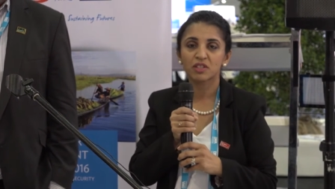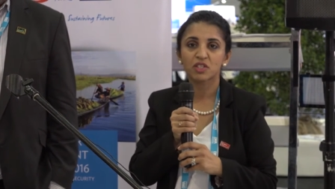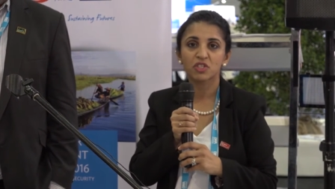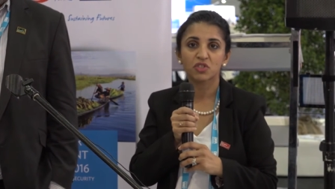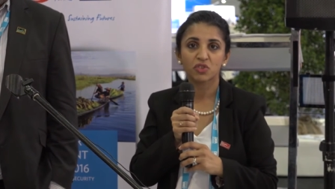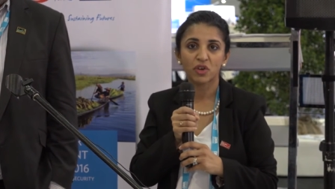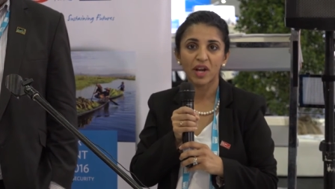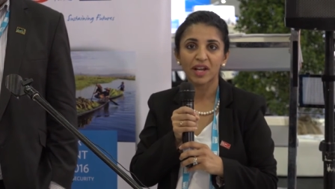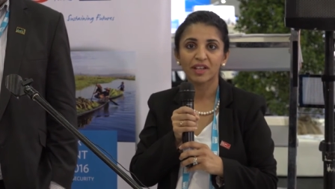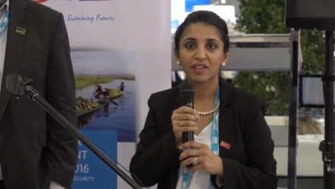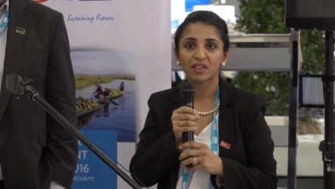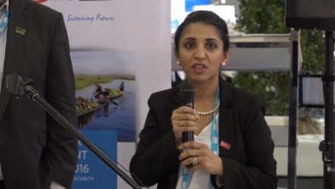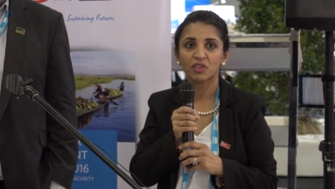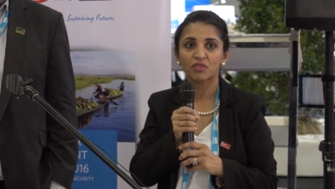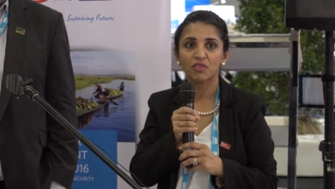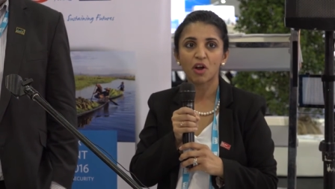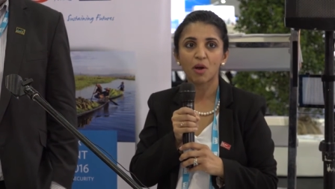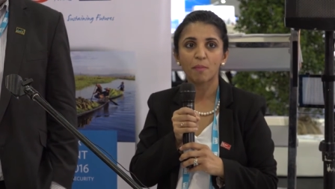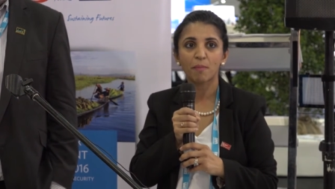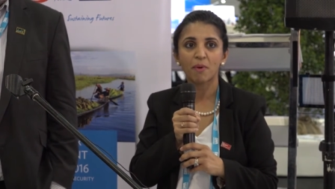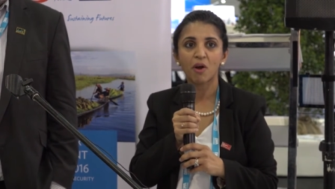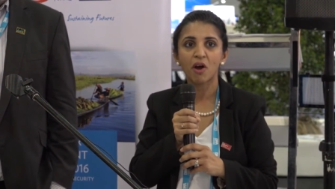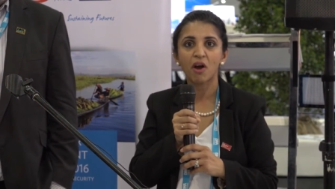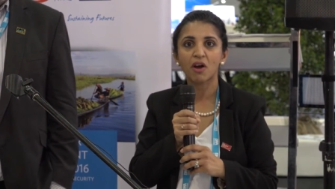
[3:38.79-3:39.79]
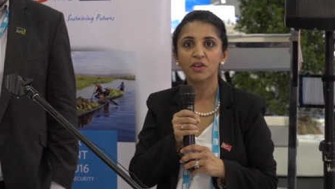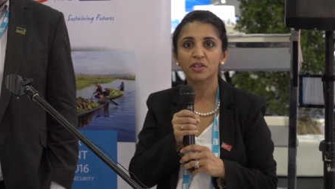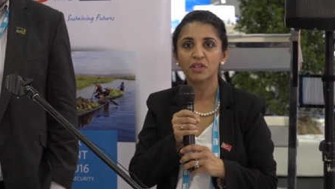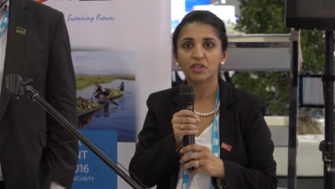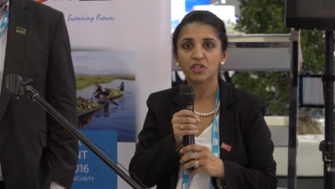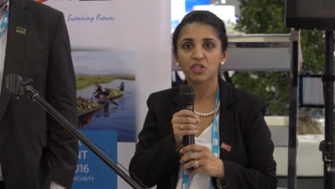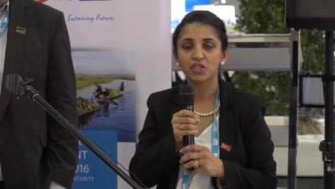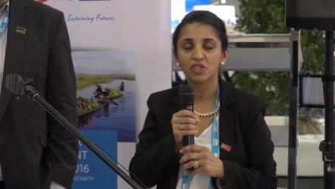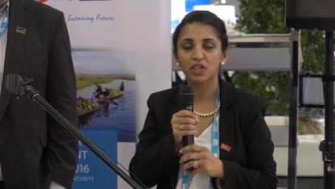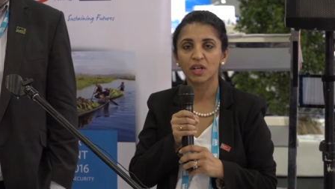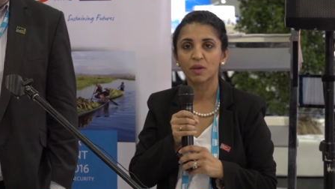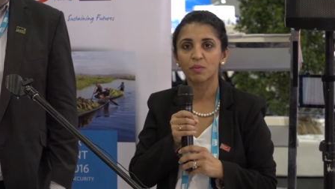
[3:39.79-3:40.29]
strength of our
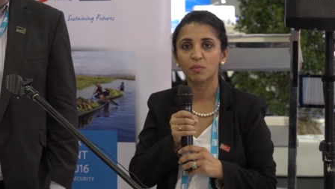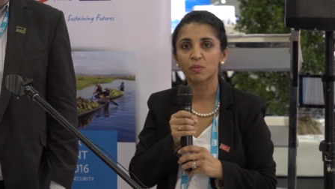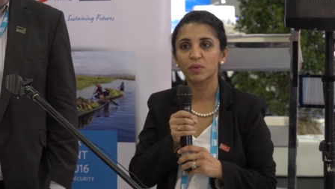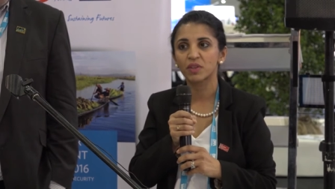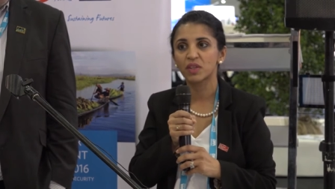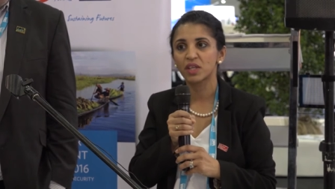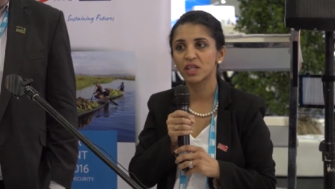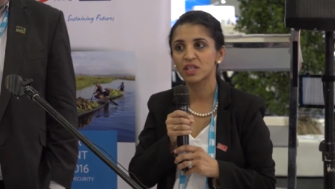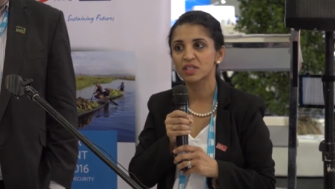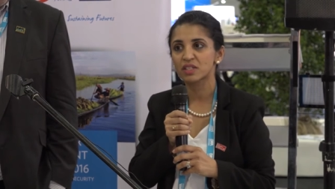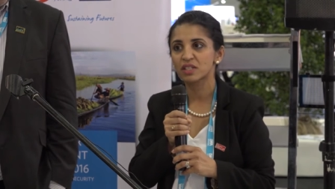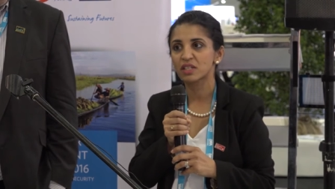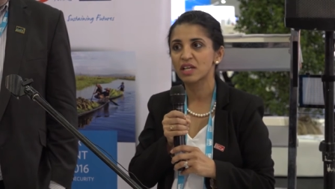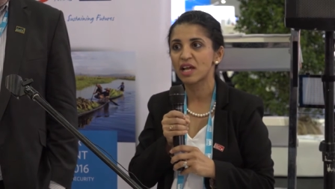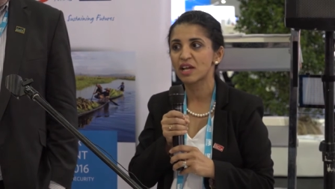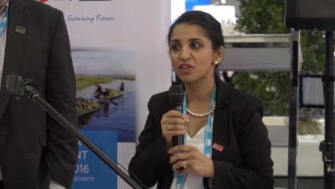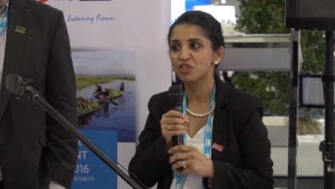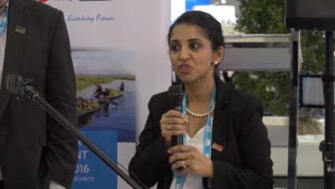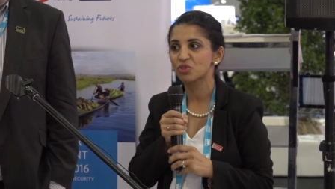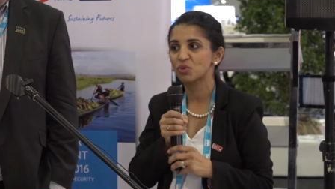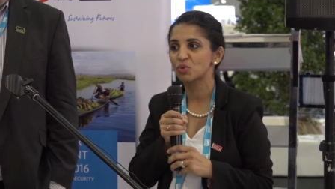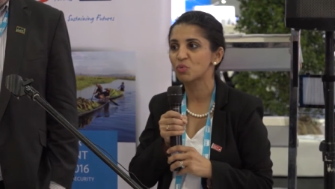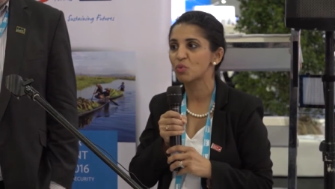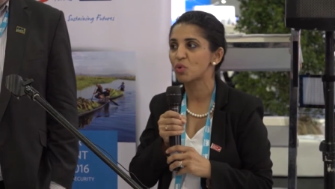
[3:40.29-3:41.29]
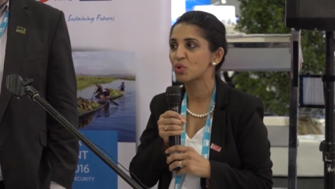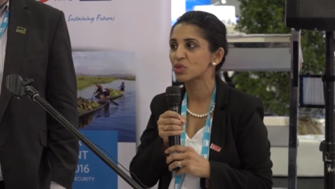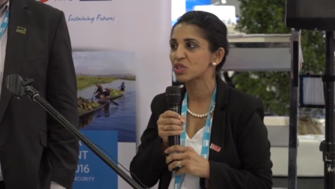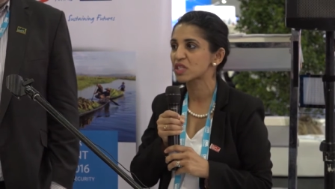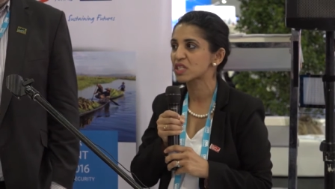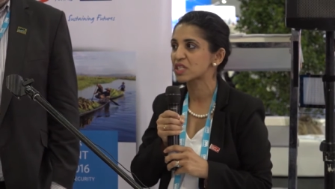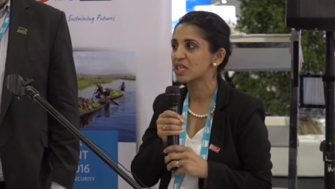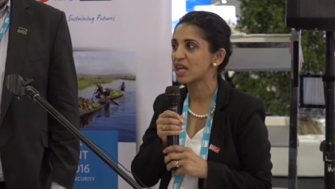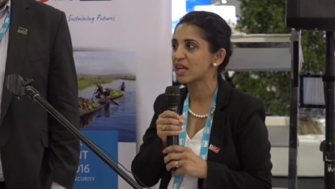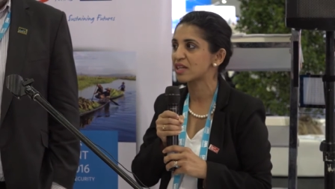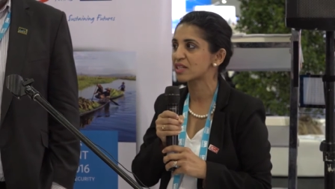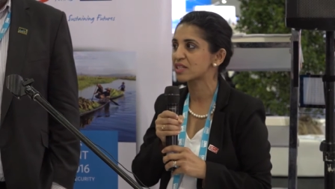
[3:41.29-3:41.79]
partnership with the International Water
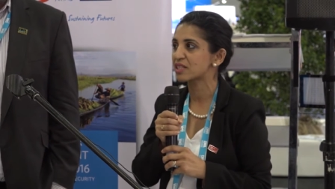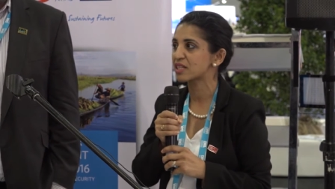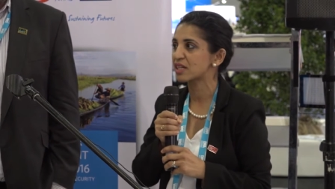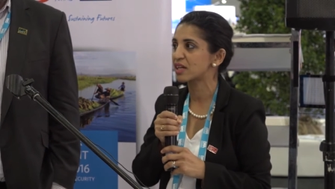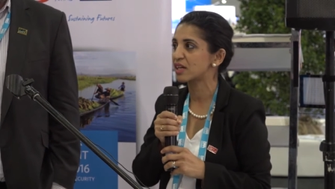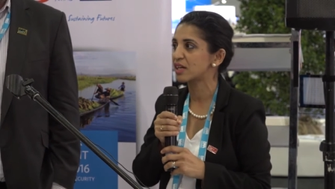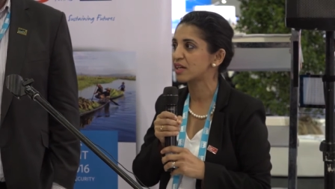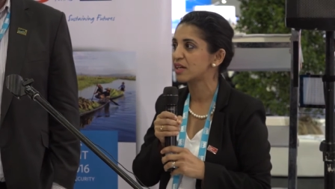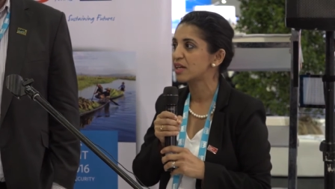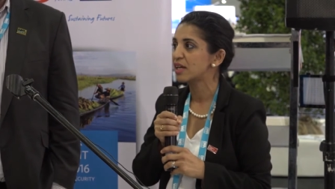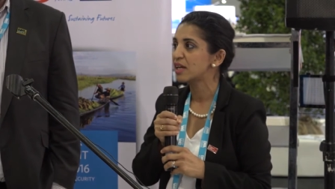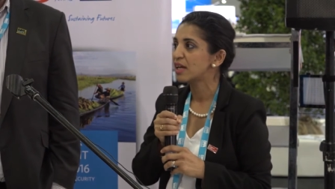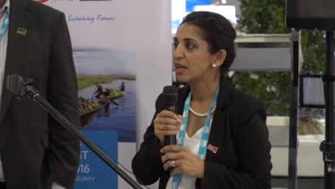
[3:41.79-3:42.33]
Centre,